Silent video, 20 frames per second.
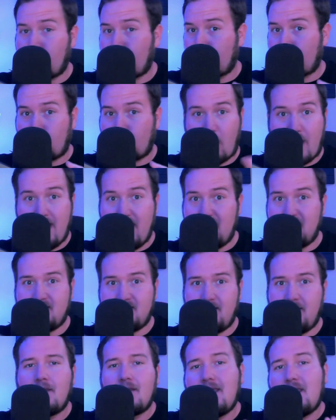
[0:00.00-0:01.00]

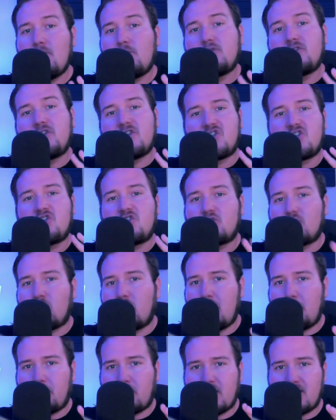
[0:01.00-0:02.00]
crazy. He will destroy
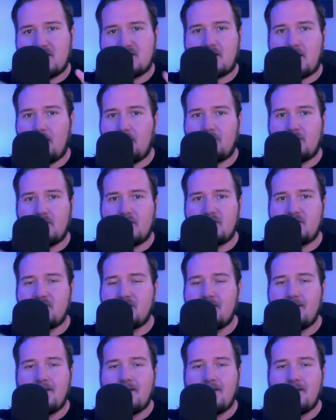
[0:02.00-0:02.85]
press coverage.